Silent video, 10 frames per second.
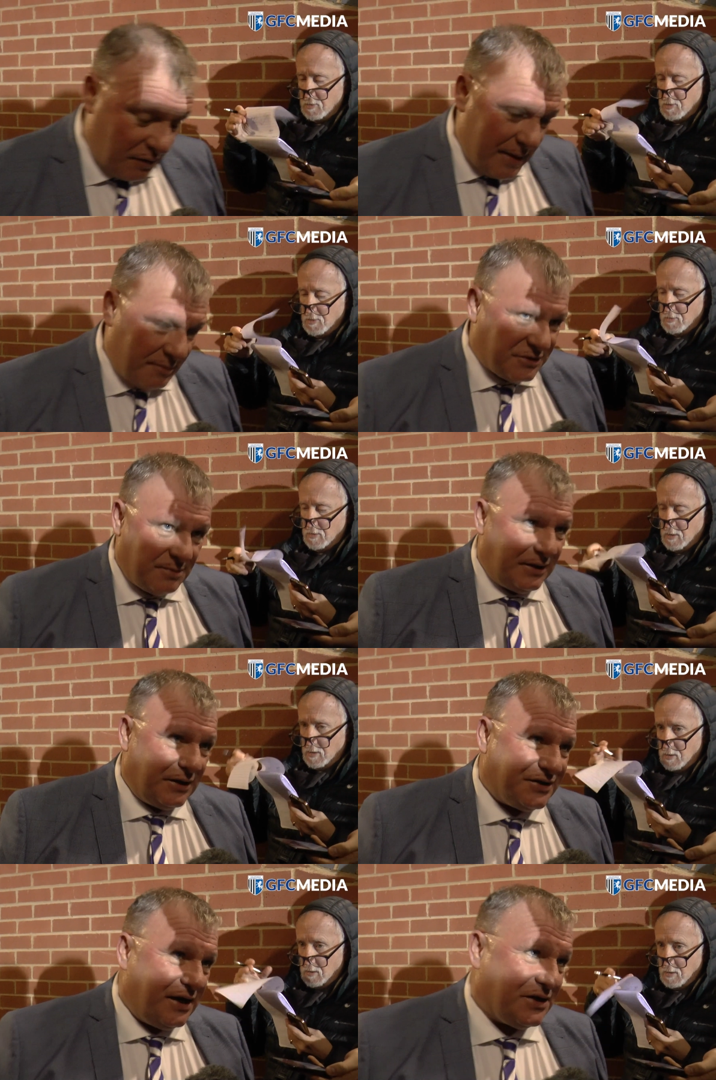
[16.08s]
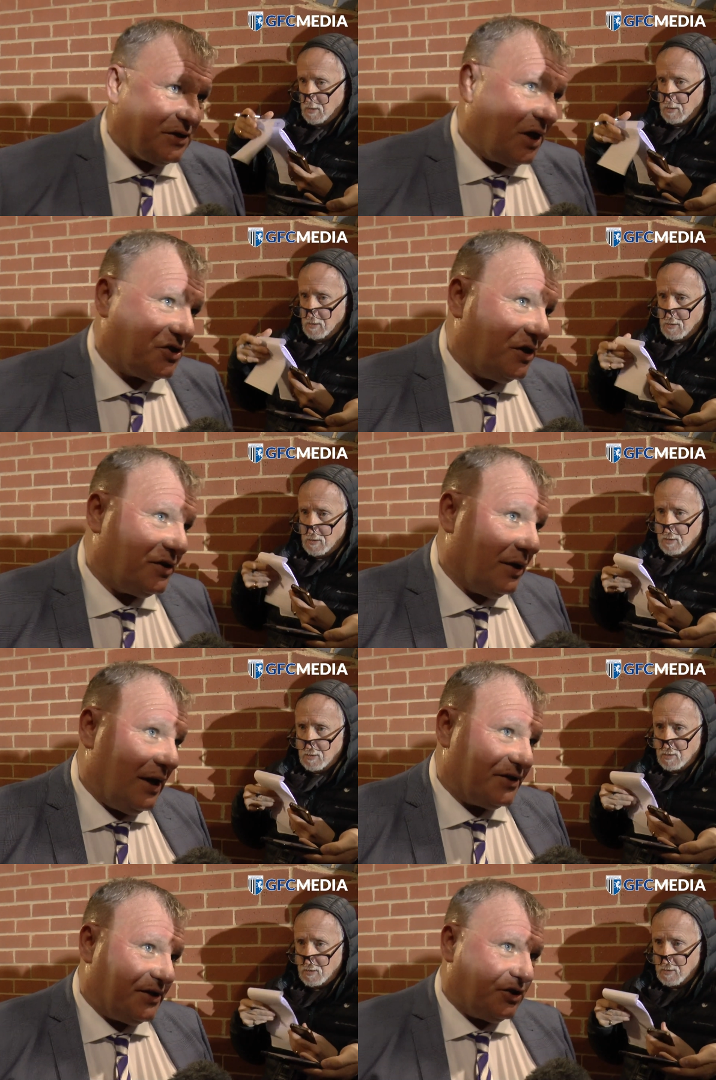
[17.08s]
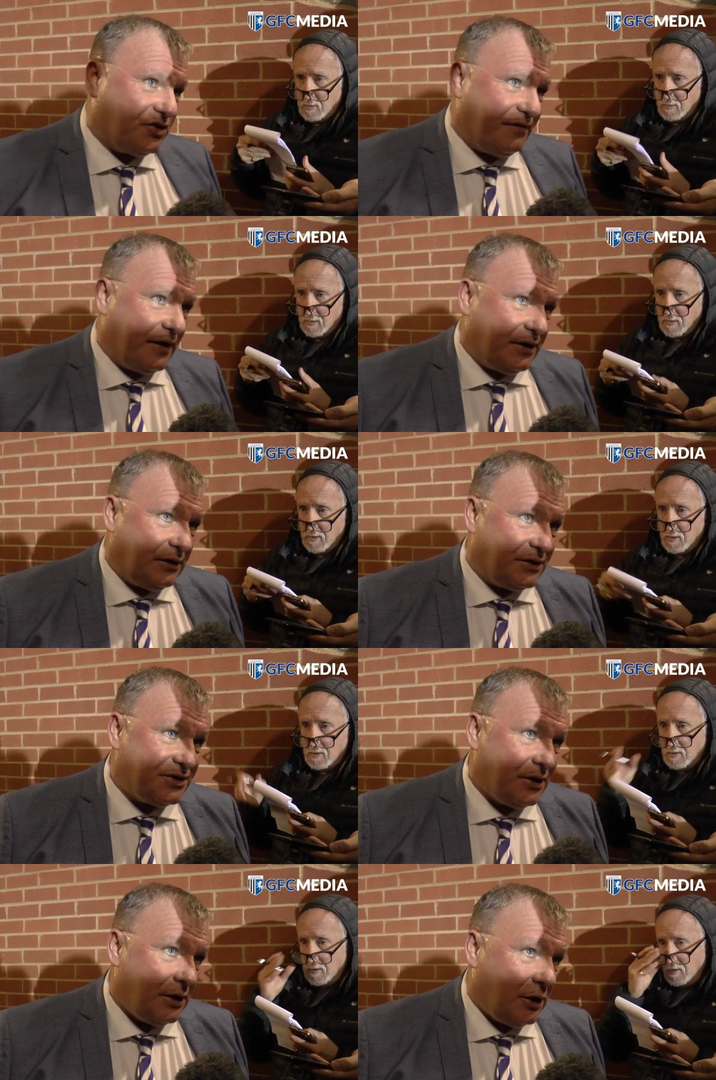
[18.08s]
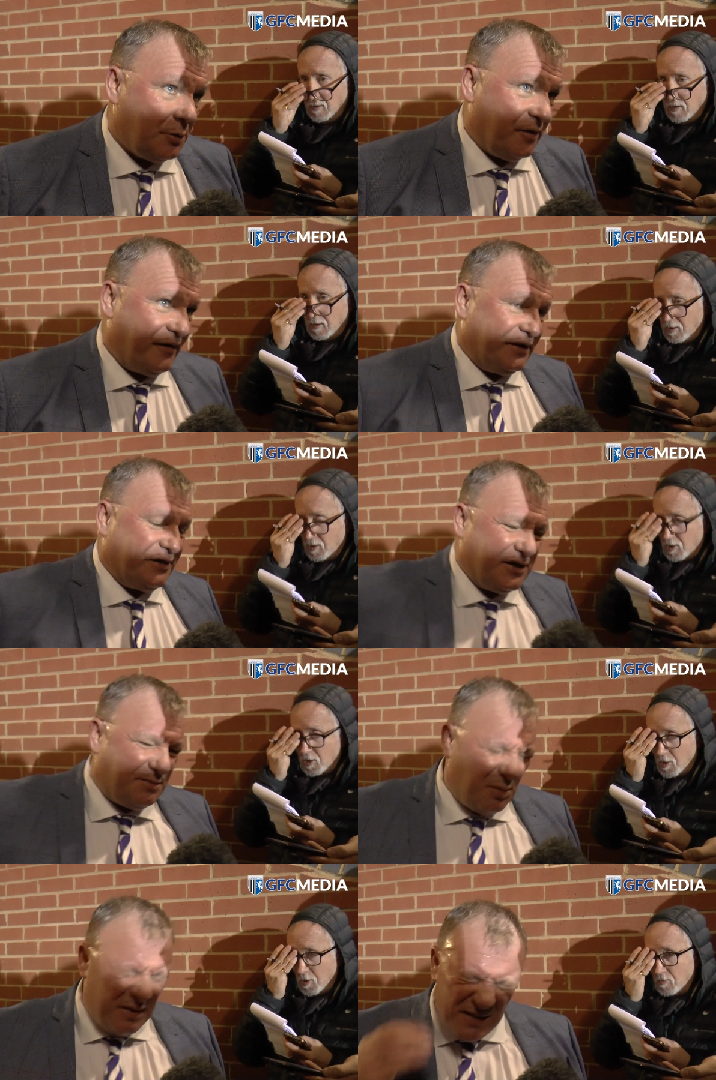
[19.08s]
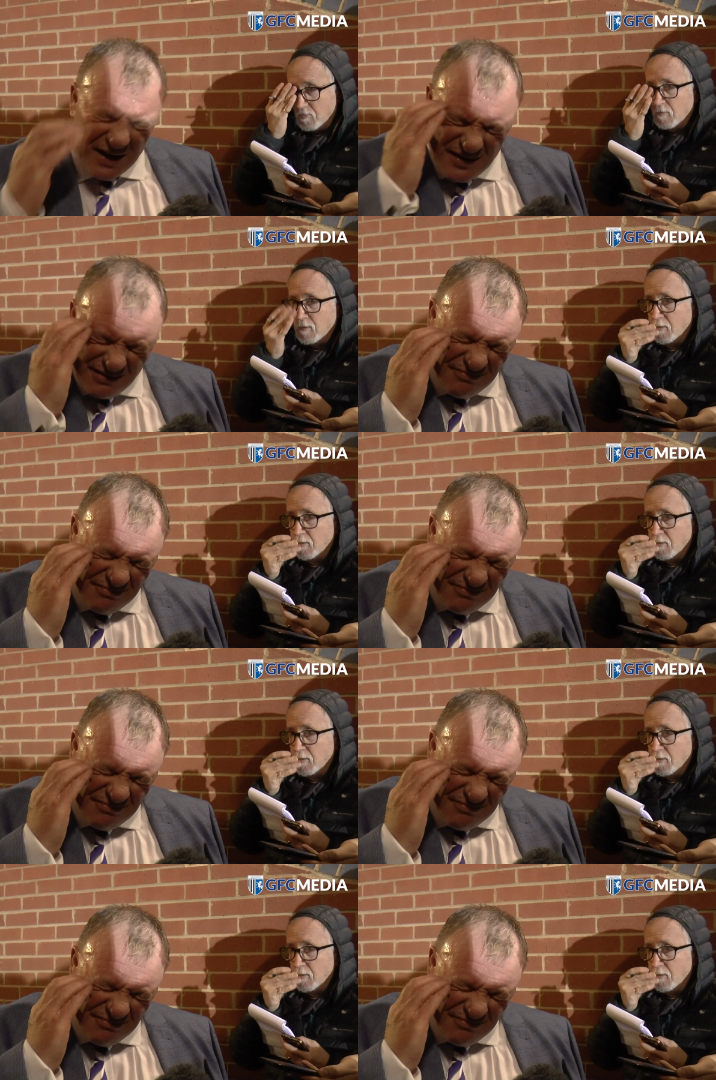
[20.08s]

Speaker 1: other members of the media say it's last ditch defending that's prevented us. But we've made,